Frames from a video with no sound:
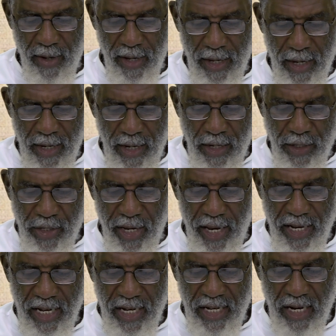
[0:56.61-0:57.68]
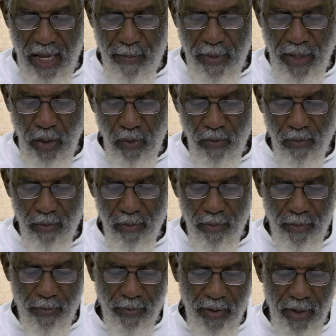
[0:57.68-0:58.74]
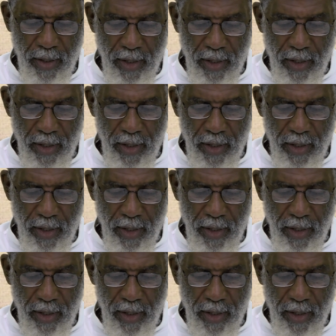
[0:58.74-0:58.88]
them Jahannam.